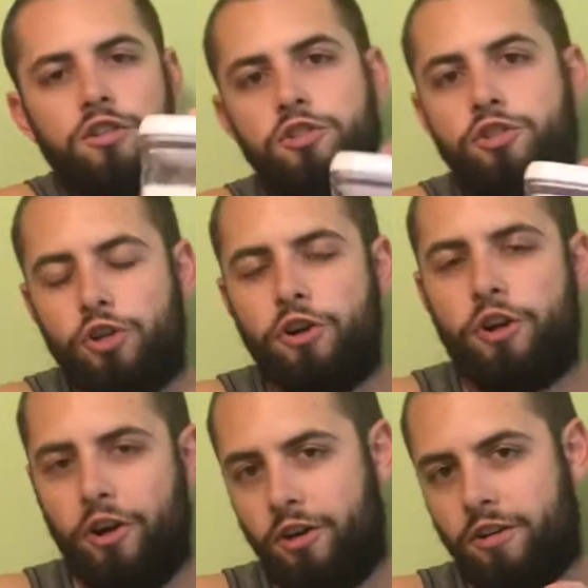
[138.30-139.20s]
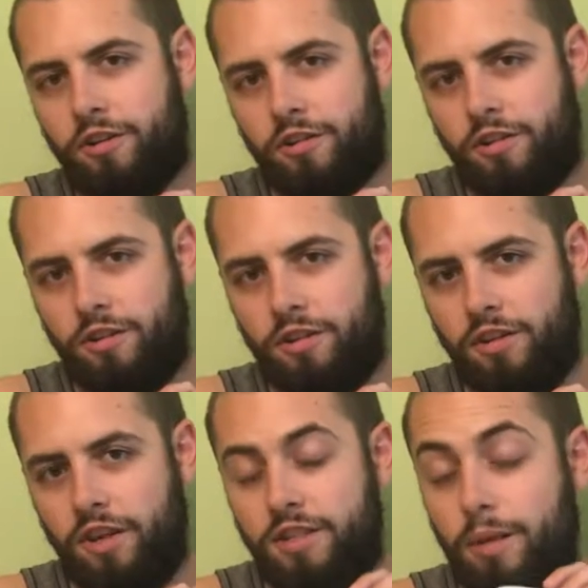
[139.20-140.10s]
Sugar
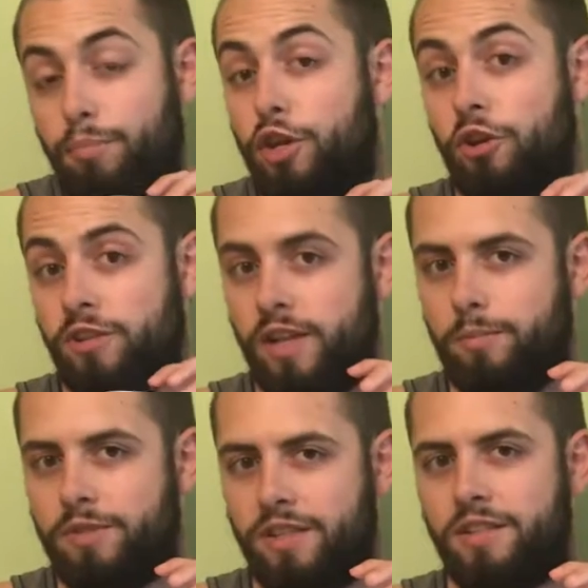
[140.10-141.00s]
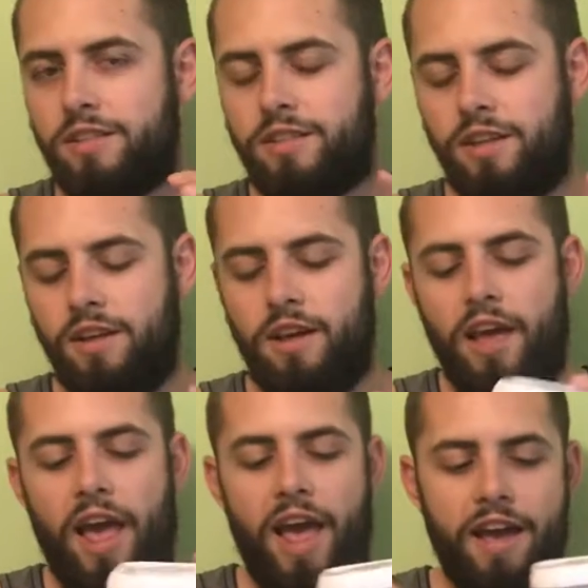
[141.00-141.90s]
is a pure substance.
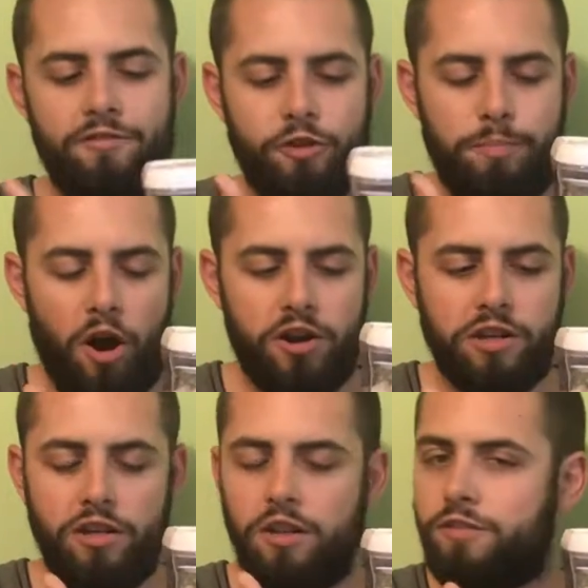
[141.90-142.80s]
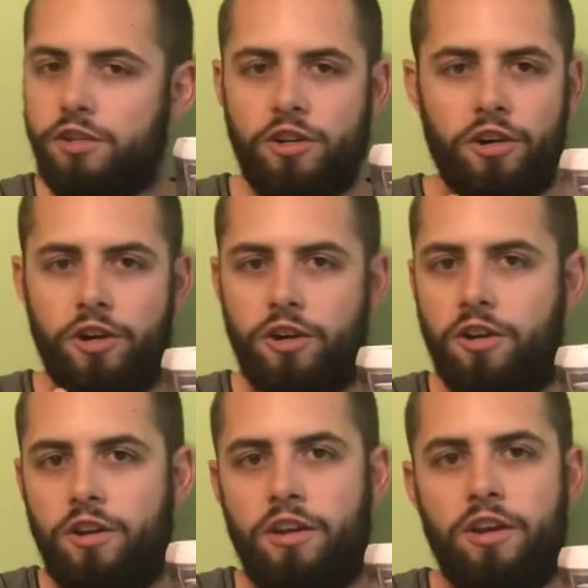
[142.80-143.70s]
Every particle of
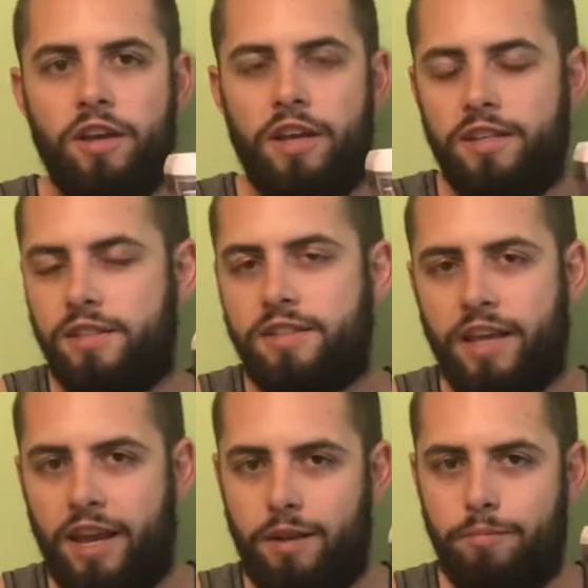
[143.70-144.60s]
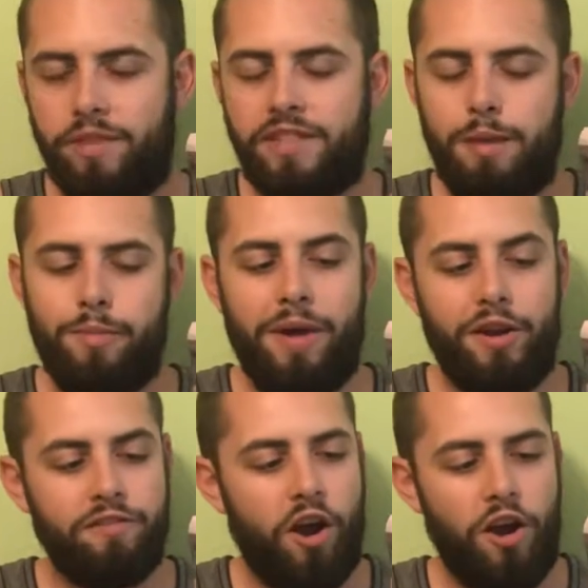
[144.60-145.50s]
sugar is the same
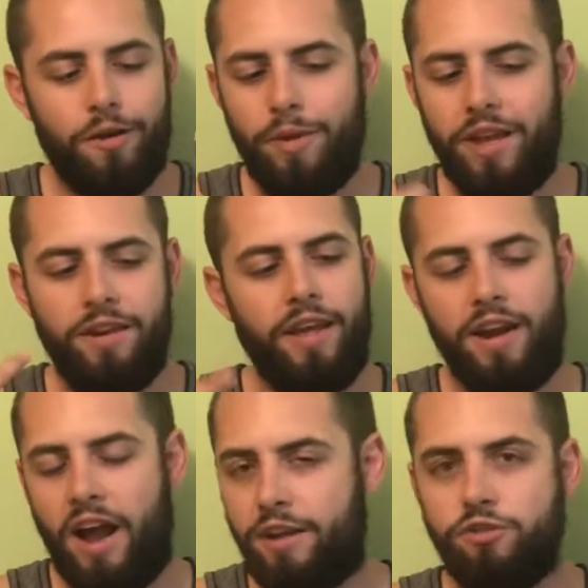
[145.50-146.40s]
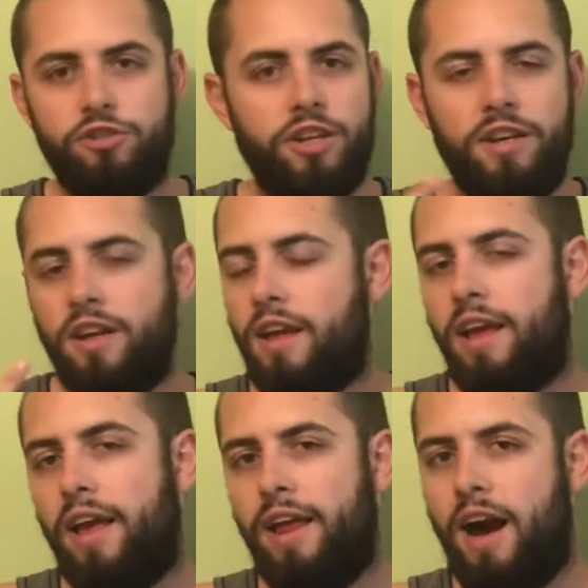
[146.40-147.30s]
amount of carbon and hydrogen
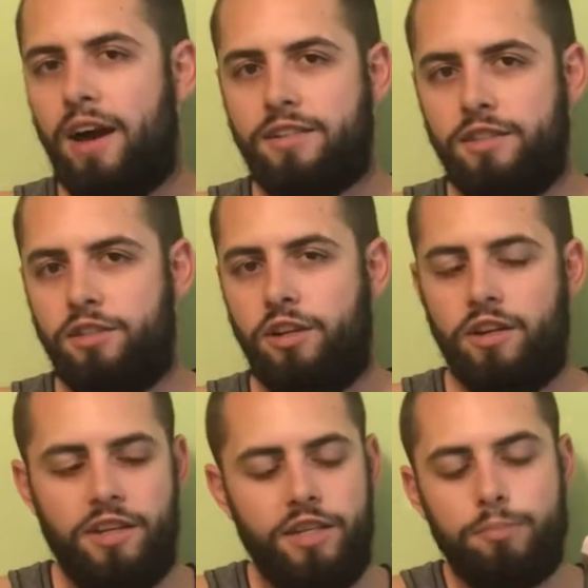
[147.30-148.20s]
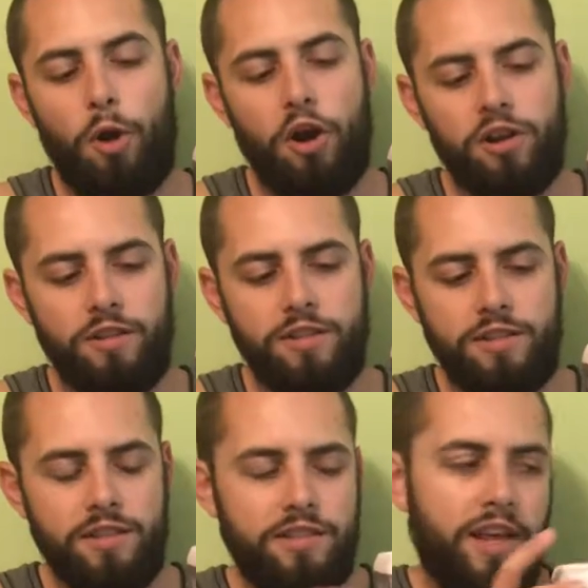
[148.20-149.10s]
and oxygen. Each particle is
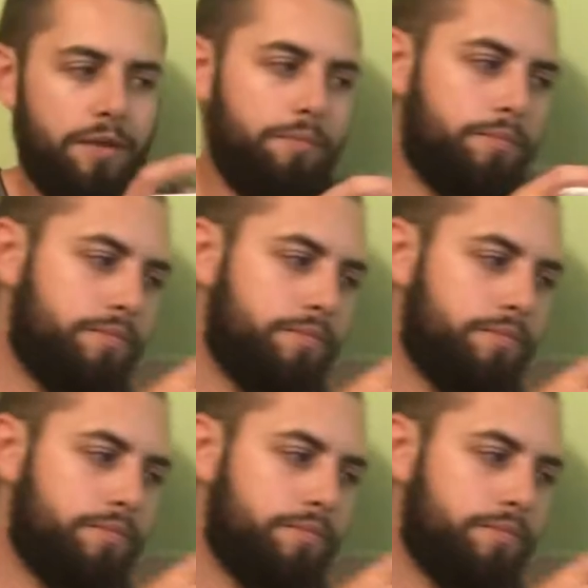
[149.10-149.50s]
the same.